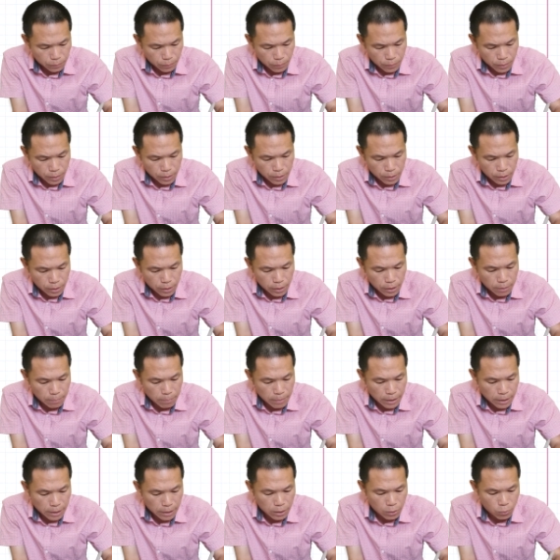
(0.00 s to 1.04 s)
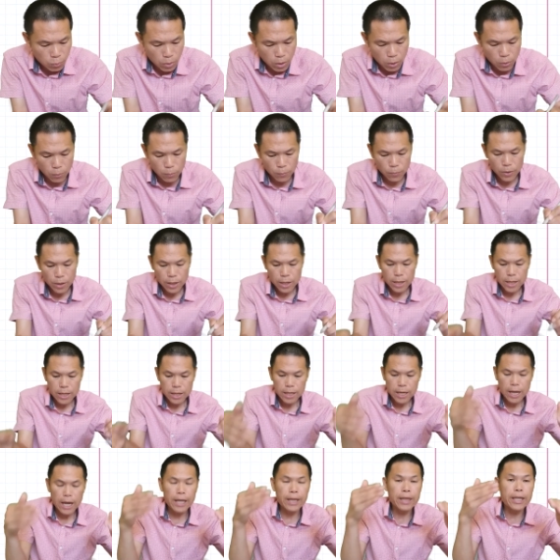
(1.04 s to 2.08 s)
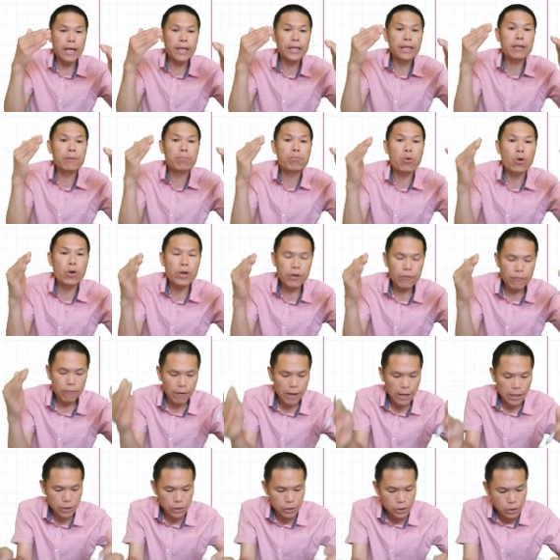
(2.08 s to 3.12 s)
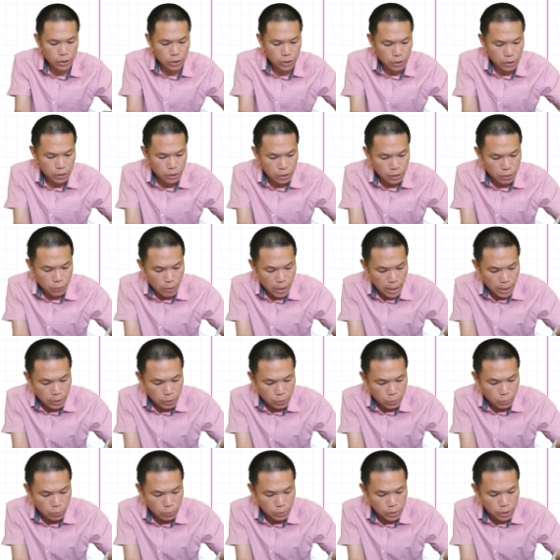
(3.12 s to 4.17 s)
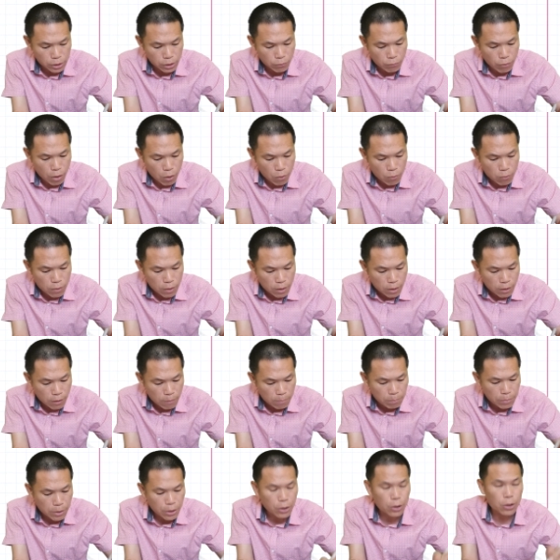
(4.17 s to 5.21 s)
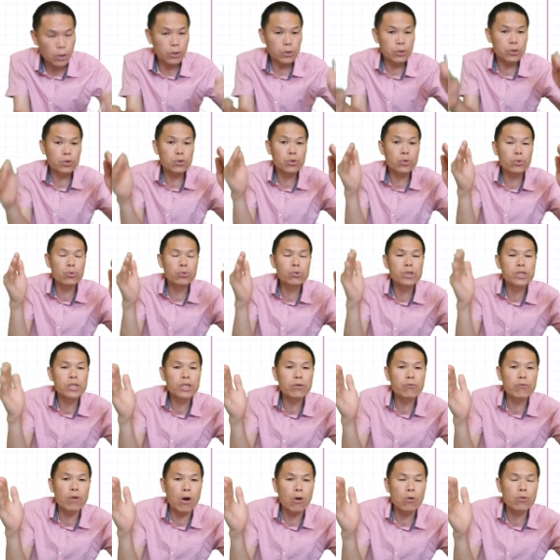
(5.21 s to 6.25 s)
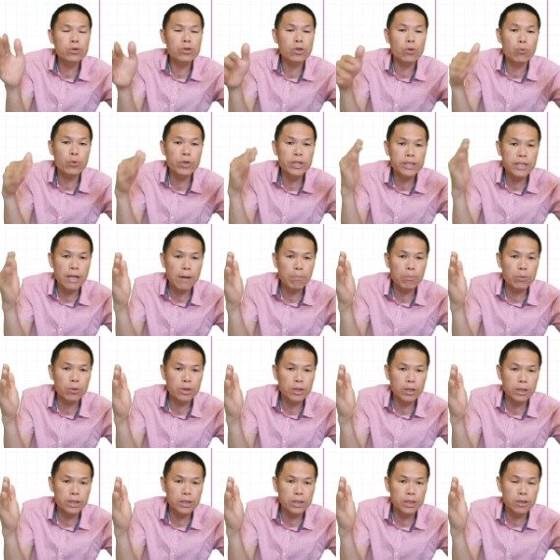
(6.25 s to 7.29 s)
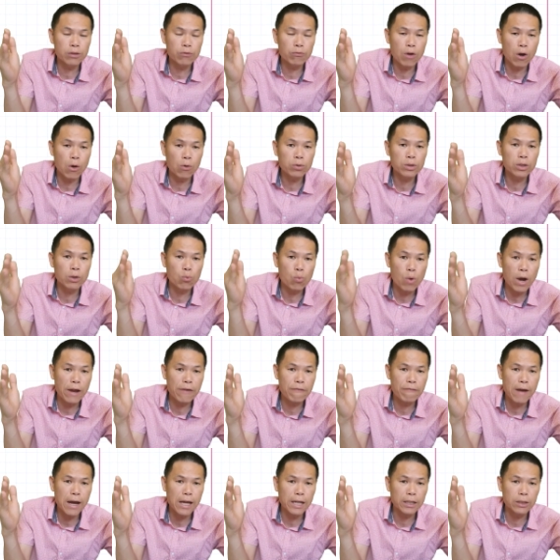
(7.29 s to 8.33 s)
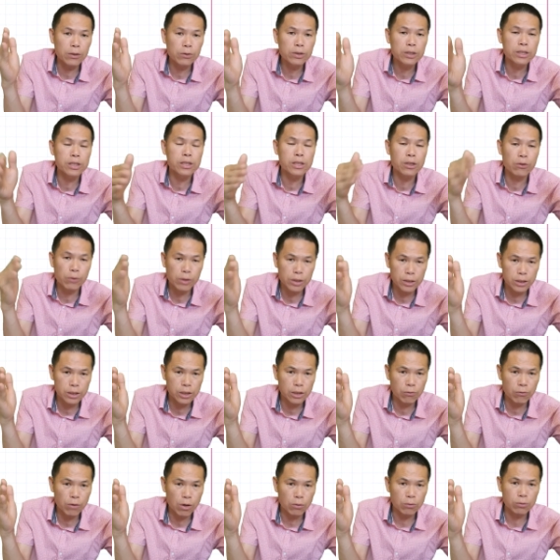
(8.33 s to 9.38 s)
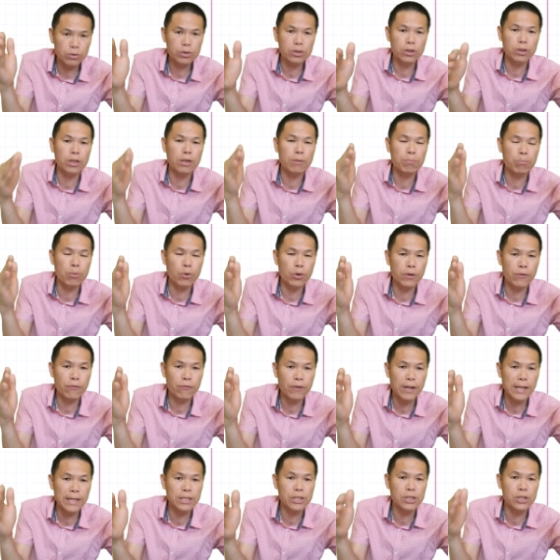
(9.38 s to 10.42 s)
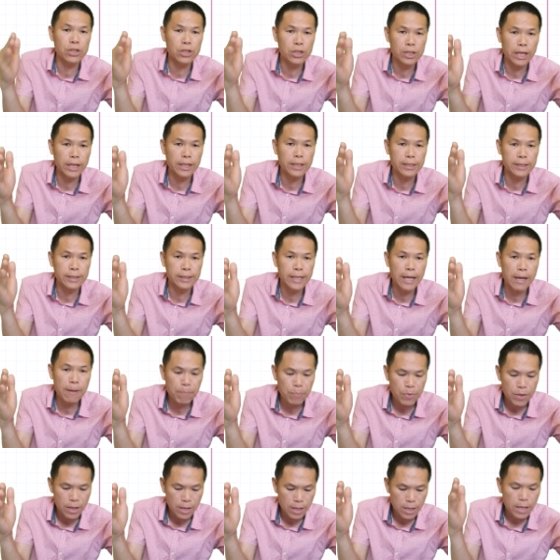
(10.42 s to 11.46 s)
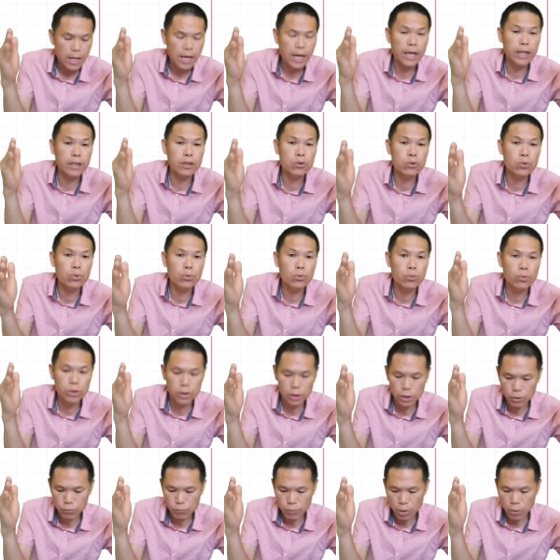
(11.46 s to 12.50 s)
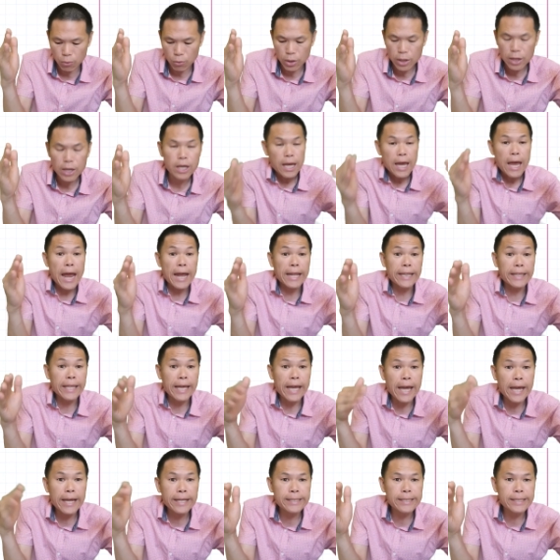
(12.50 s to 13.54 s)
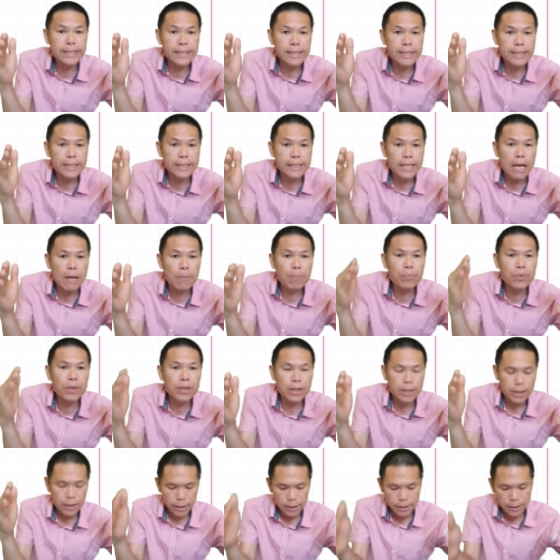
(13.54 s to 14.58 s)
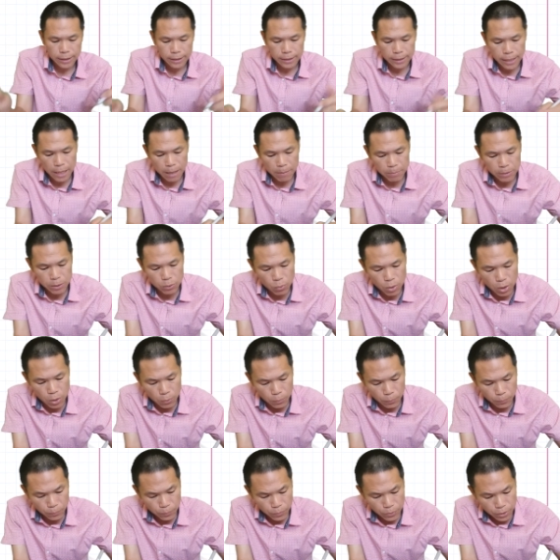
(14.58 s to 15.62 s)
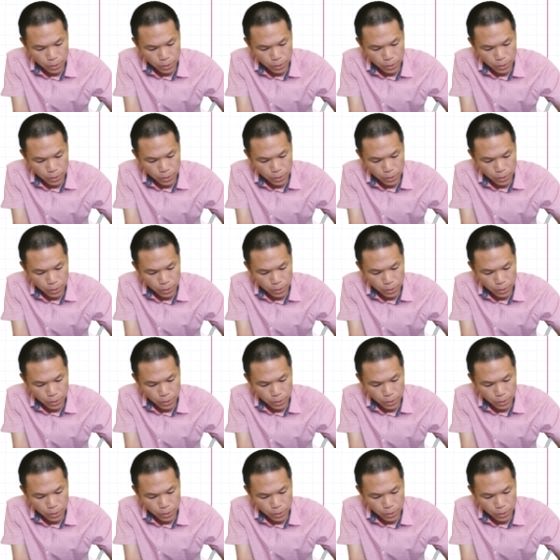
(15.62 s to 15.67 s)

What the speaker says: So let's make it 12. And then the point inflections still at 2, 0. Because 2, 0, so we double the 0, the y value, still 0. So the point inflection stay the same at 2, 0. And the x-intercept is the same as well.